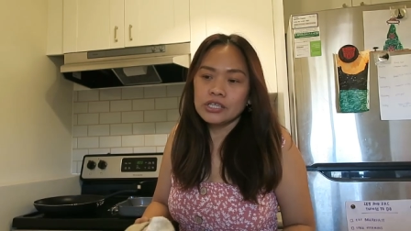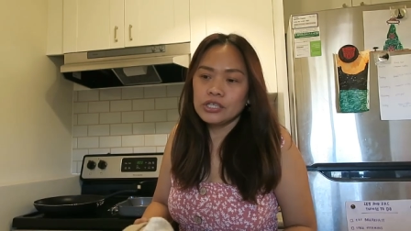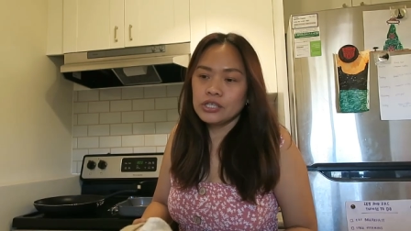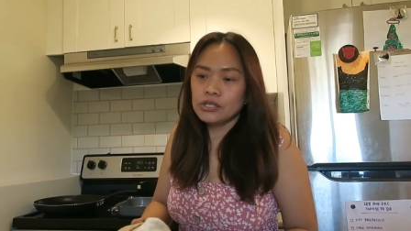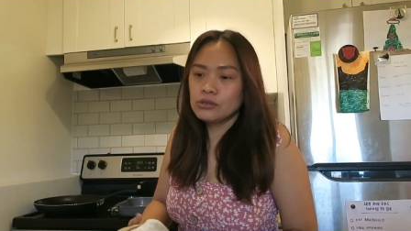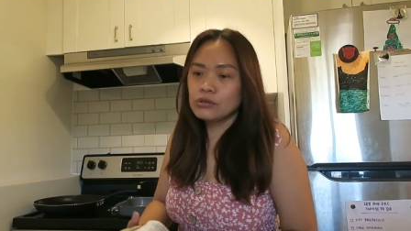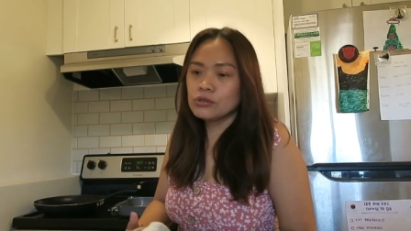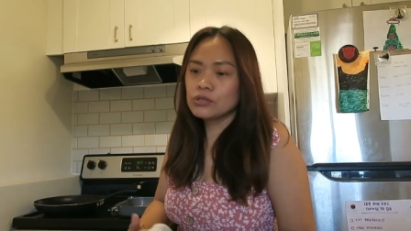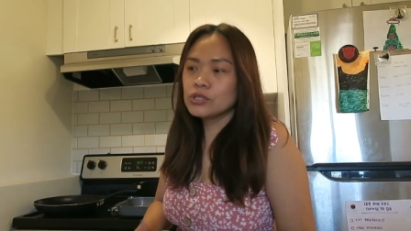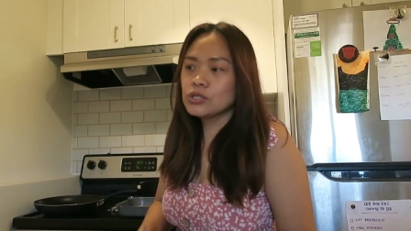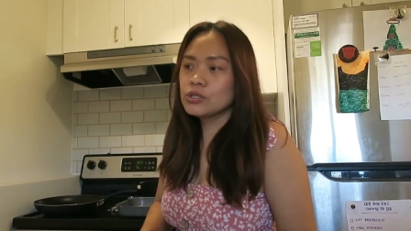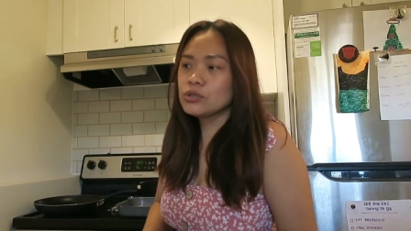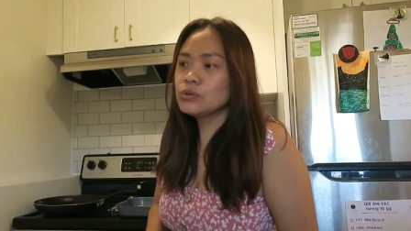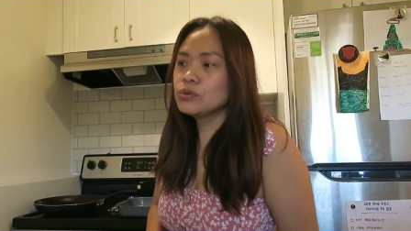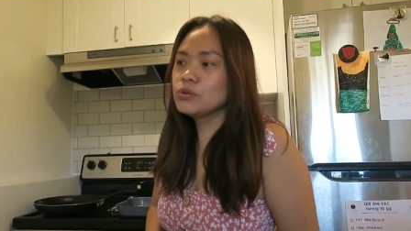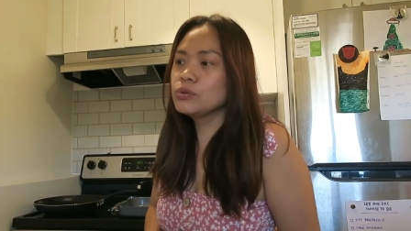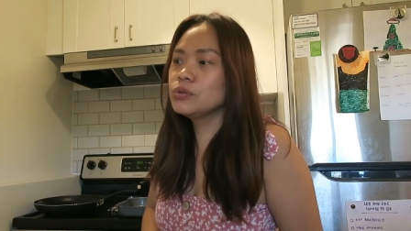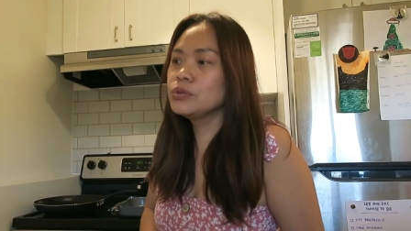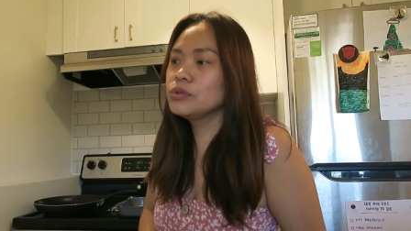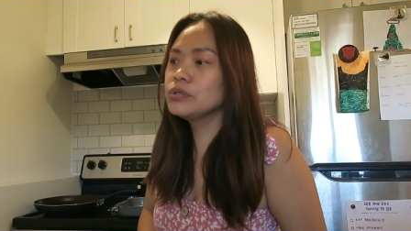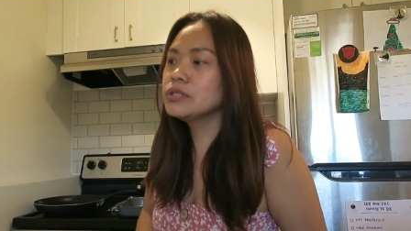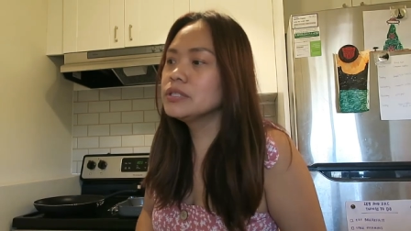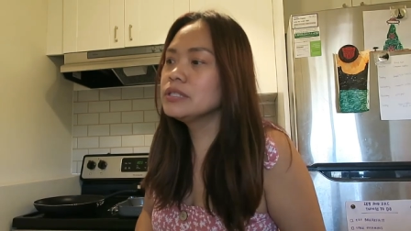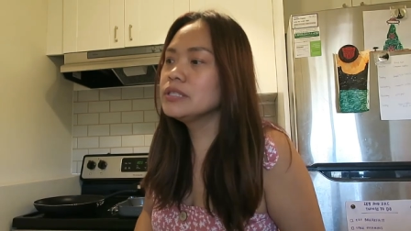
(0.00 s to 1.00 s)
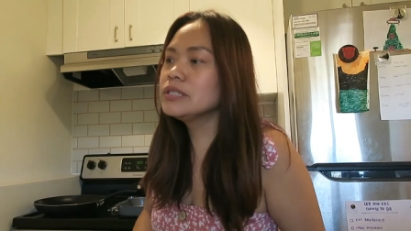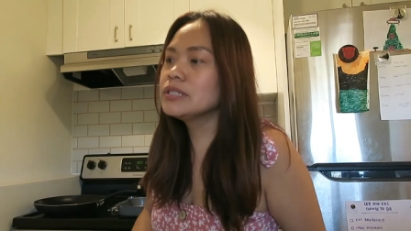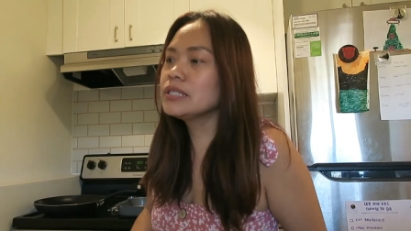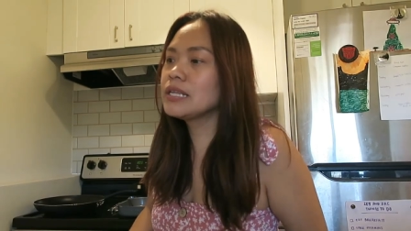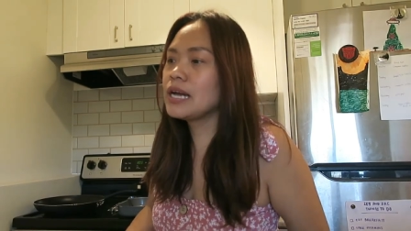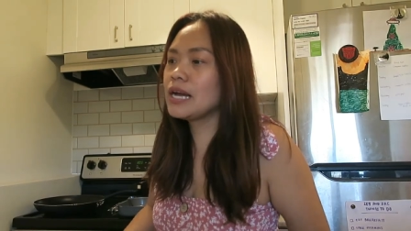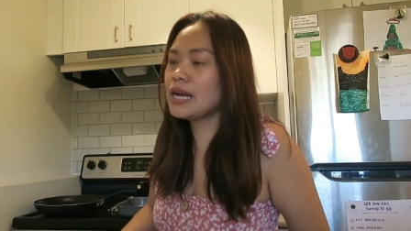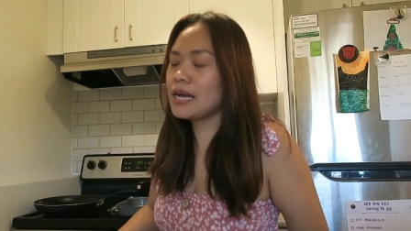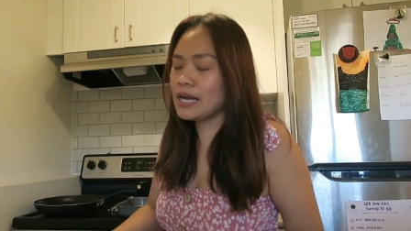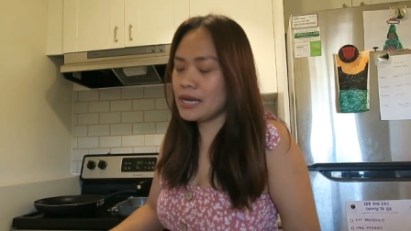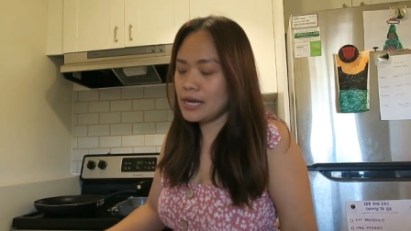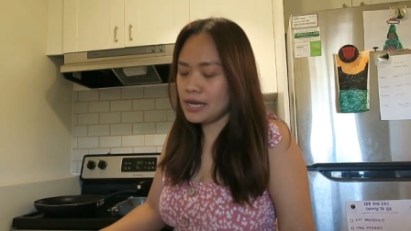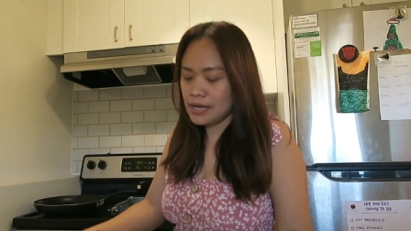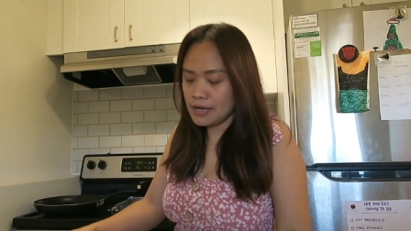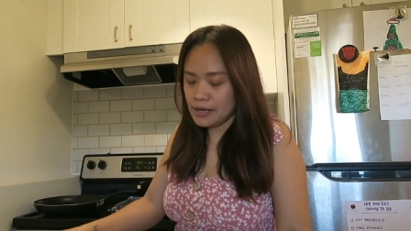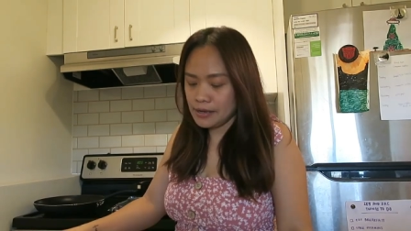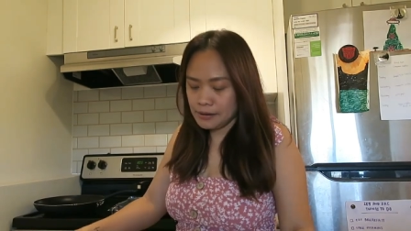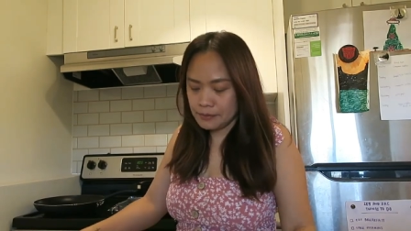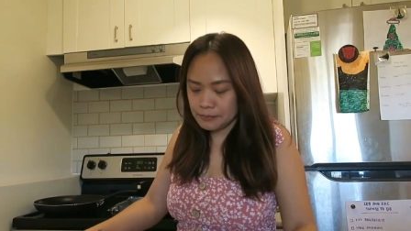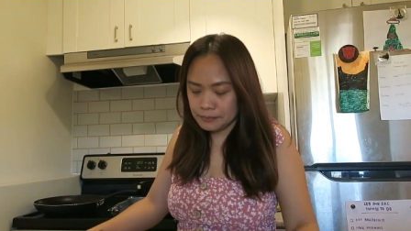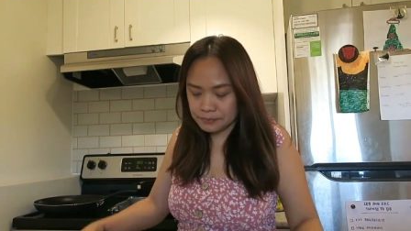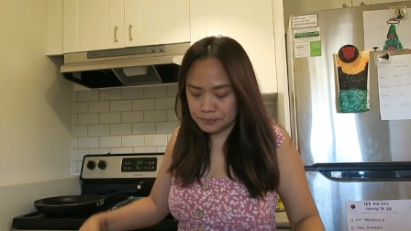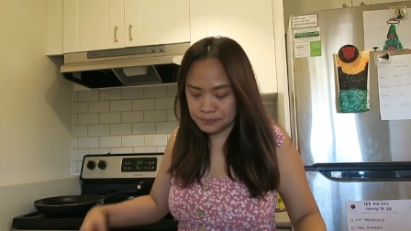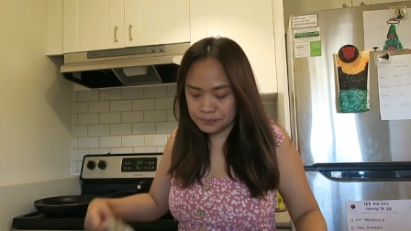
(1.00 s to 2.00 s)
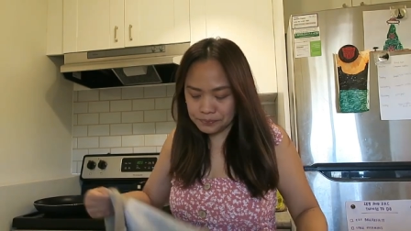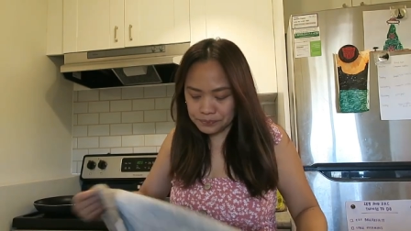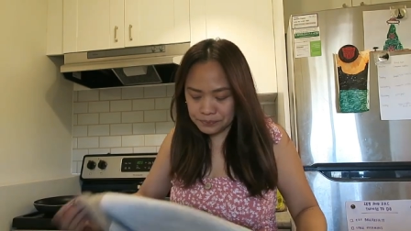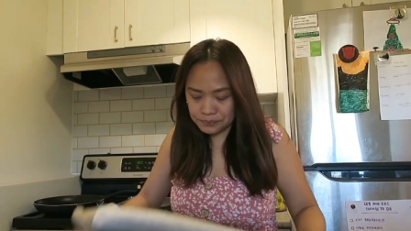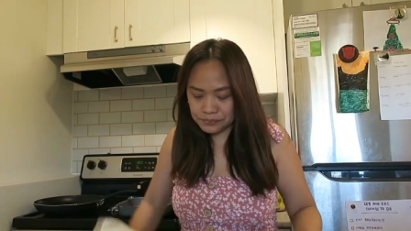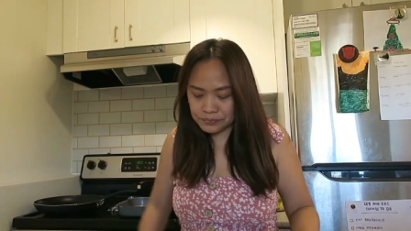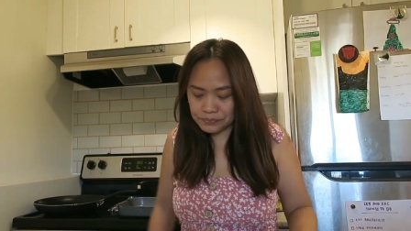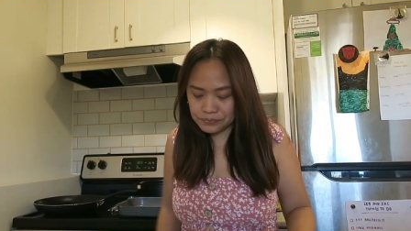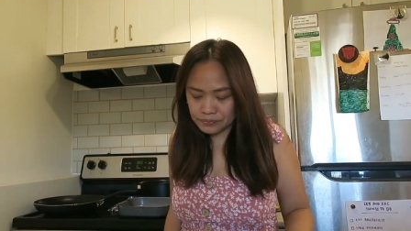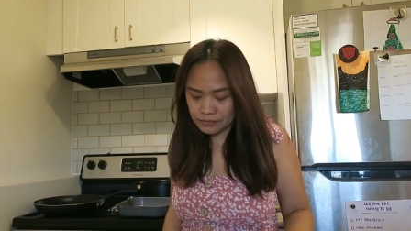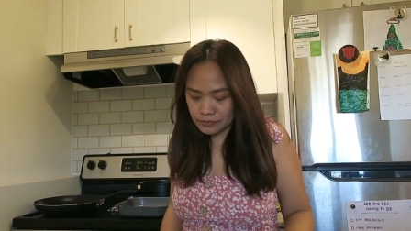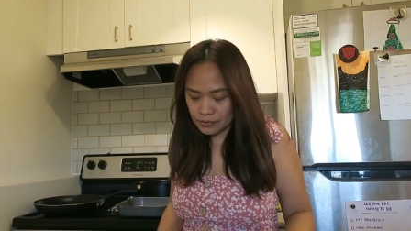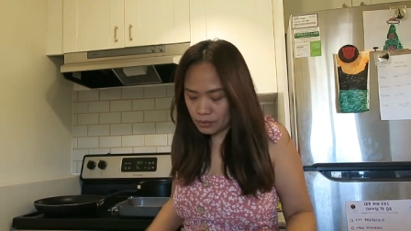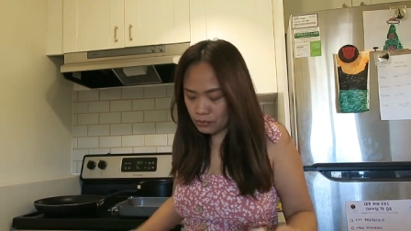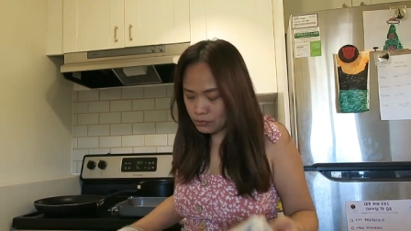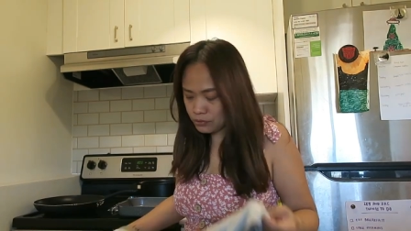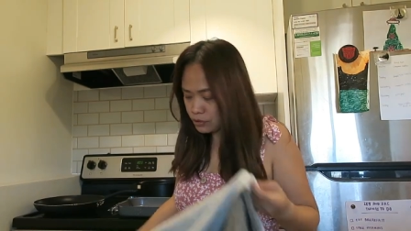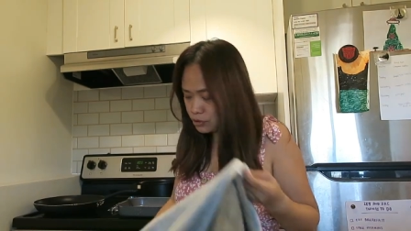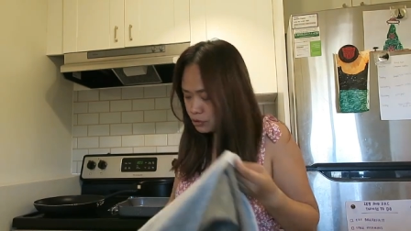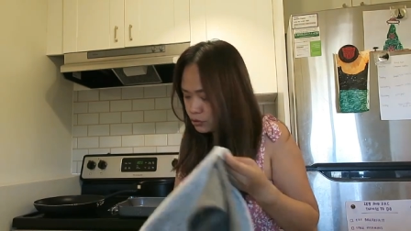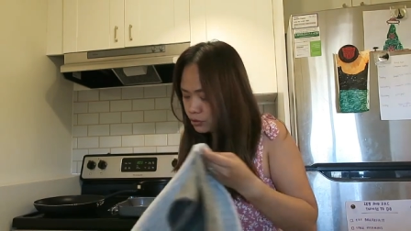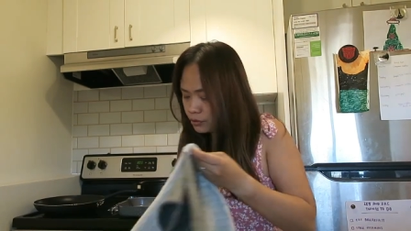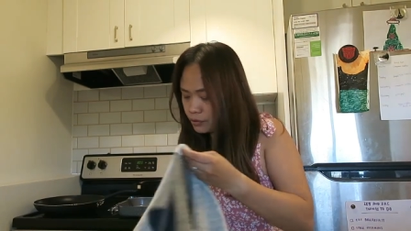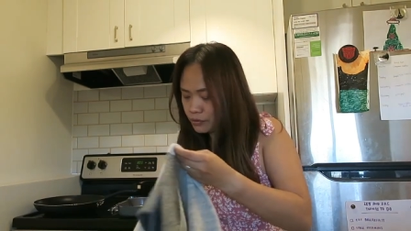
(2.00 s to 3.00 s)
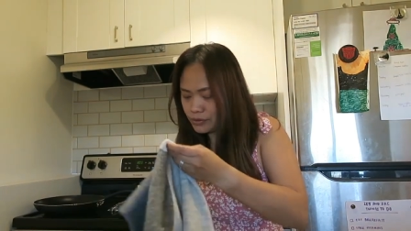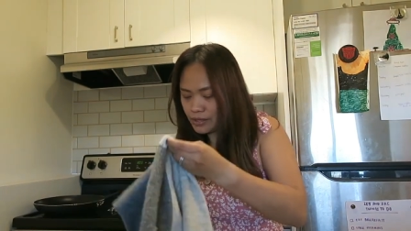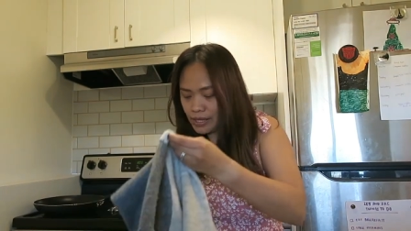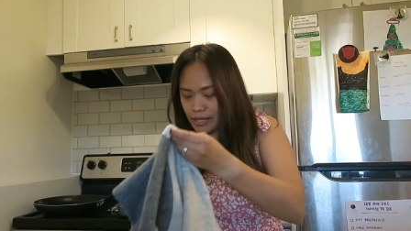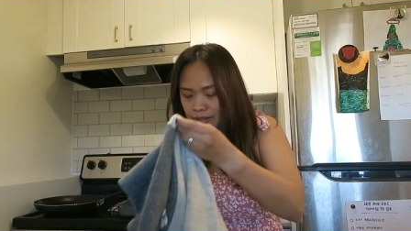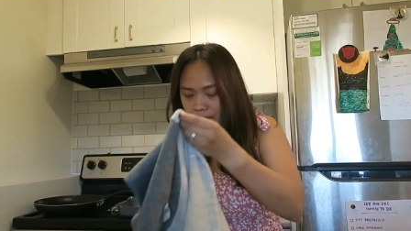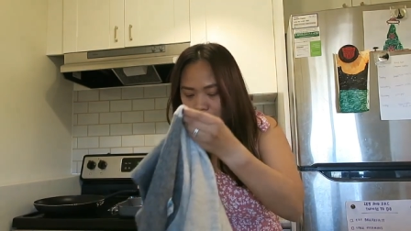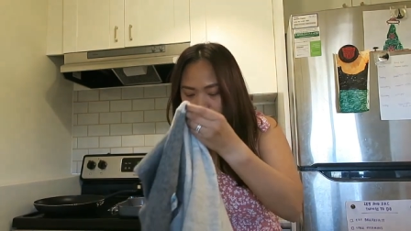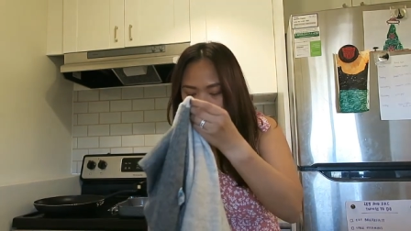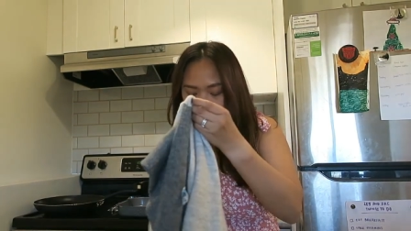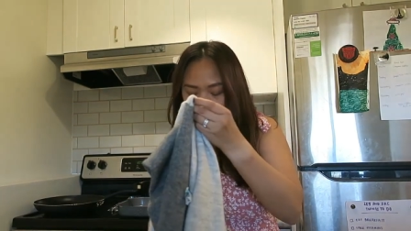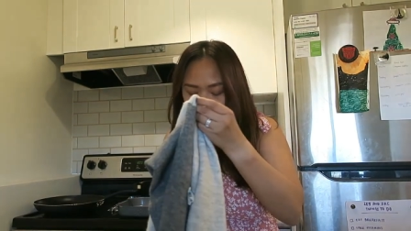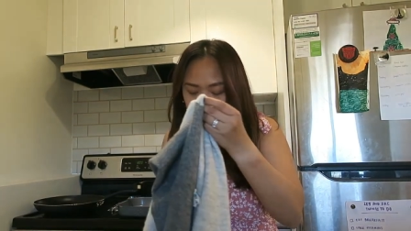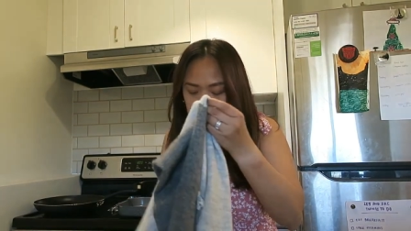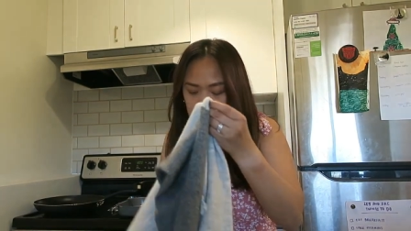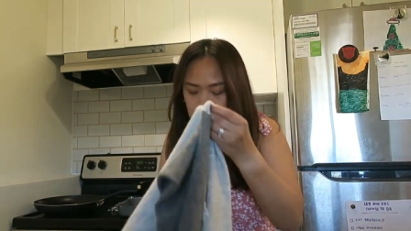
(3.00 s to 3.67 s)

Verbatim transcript: yung nude na, what you call that?